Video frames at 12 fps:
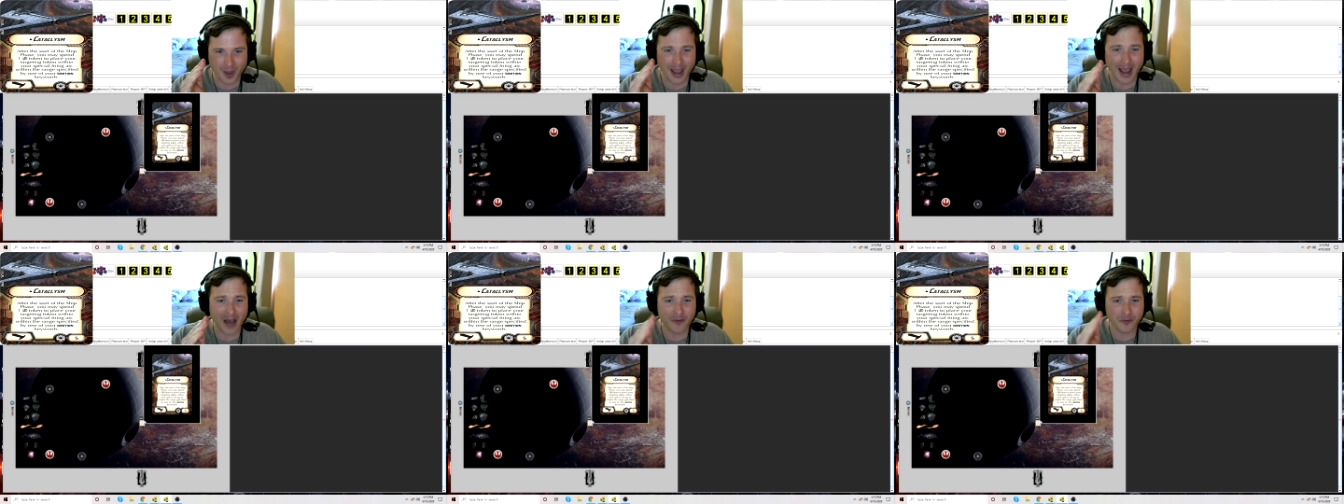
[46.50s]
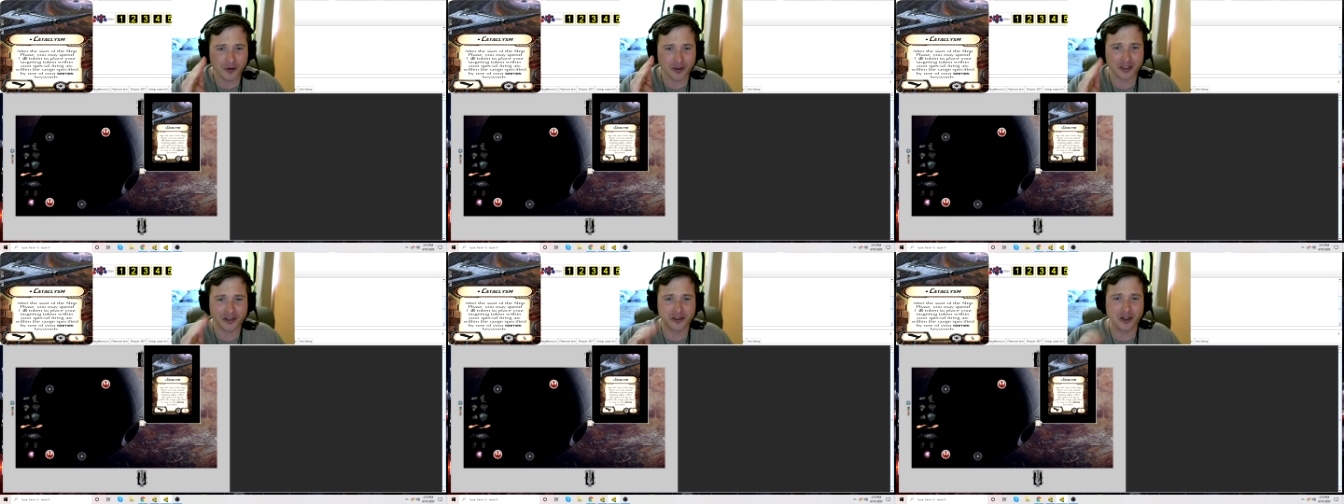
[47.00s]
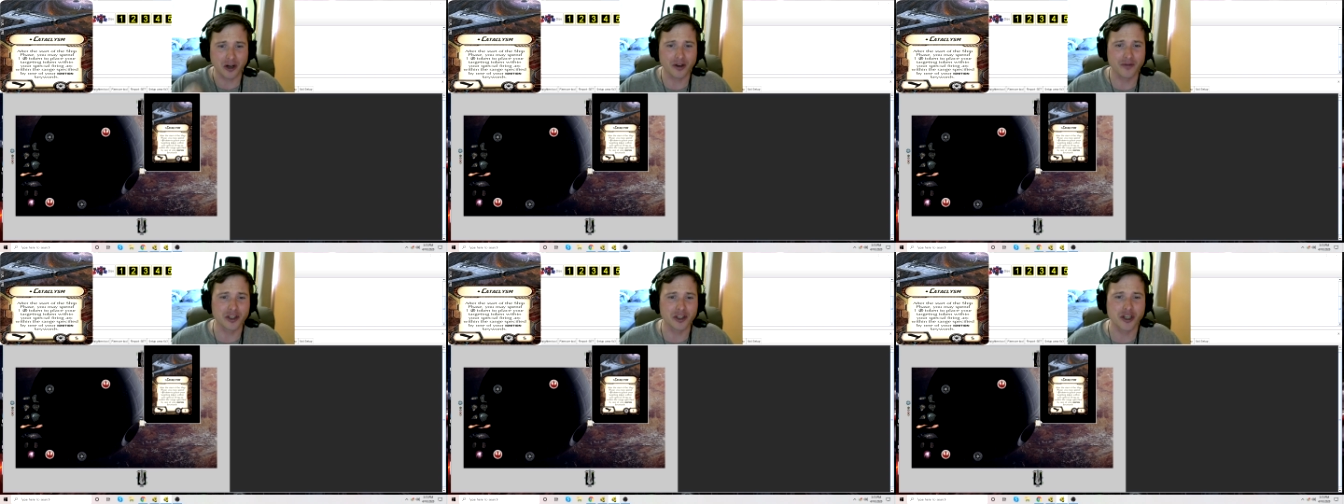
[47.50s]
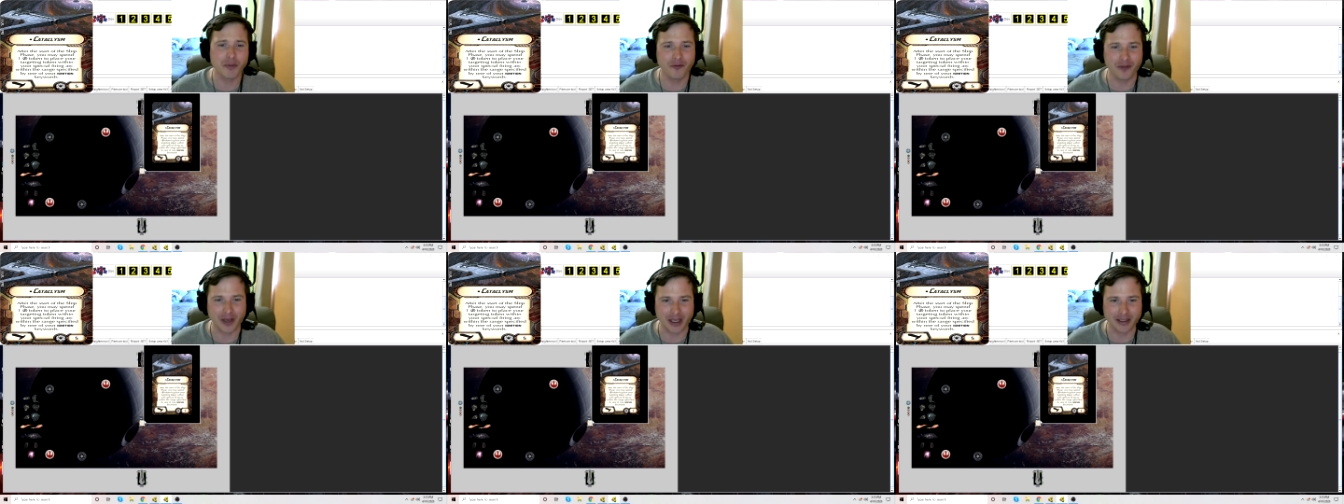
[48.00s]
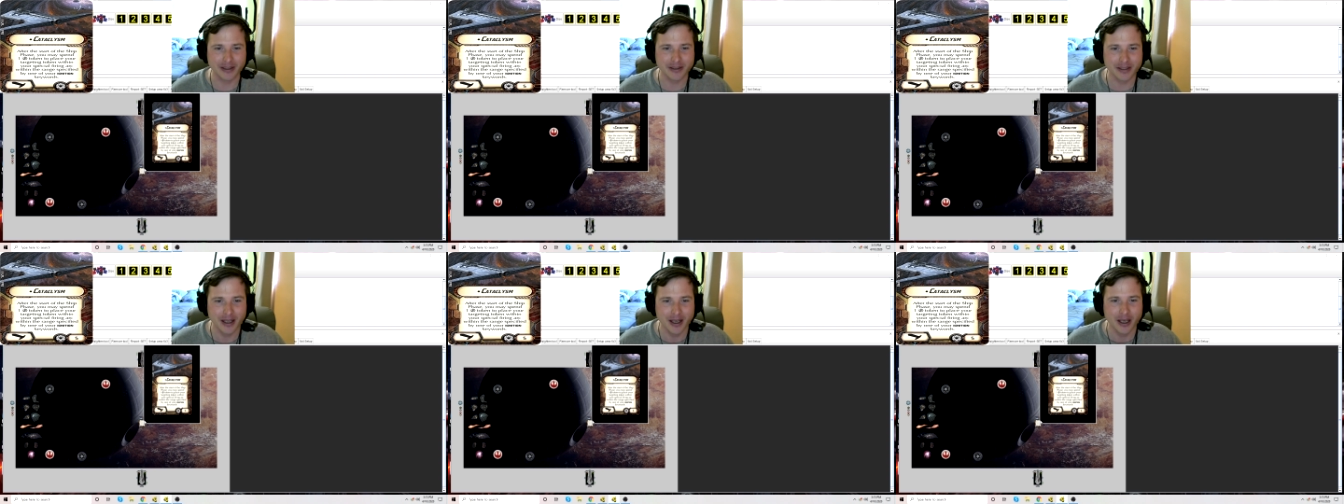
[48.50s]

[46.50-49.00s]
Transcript: After the start of the ship phase,